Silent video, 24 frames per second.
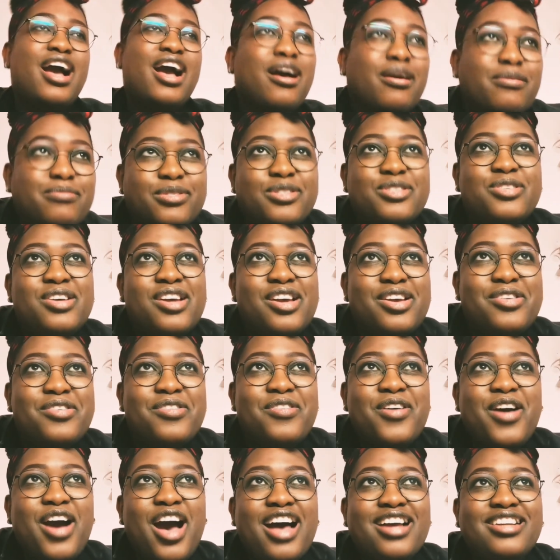come to a
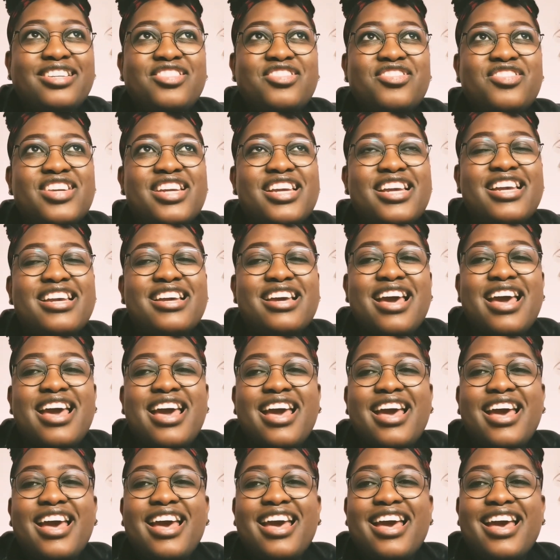new country,
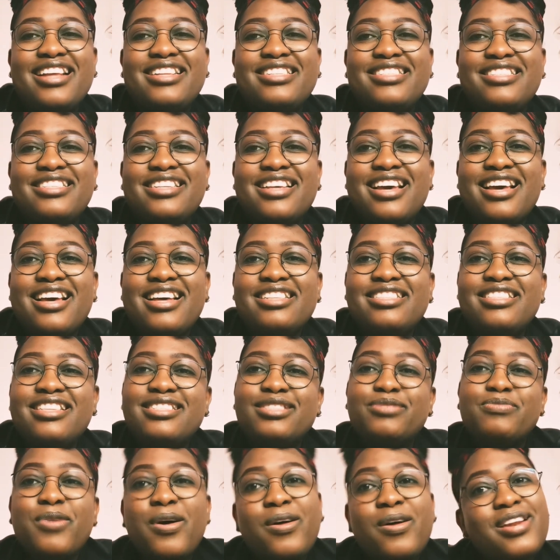and the
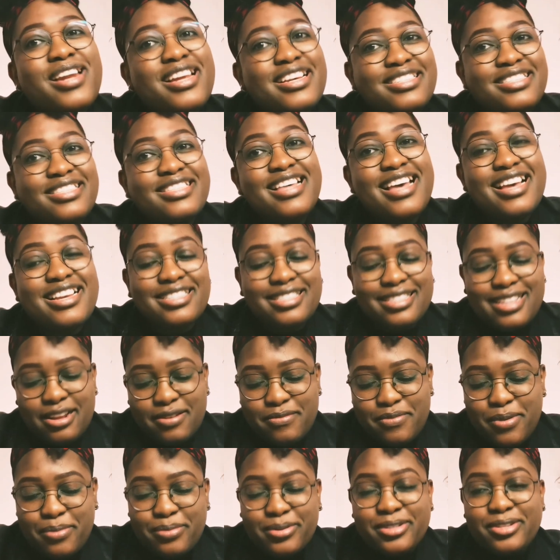smallest things
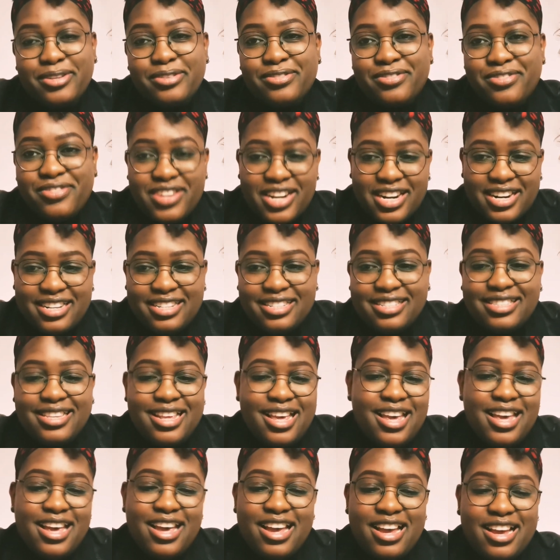that people don't really
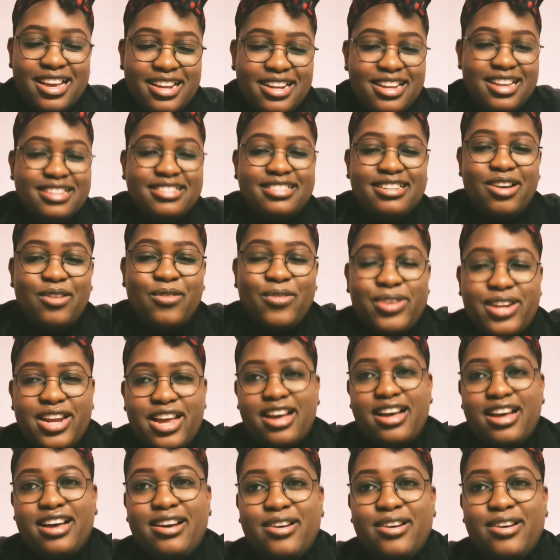see on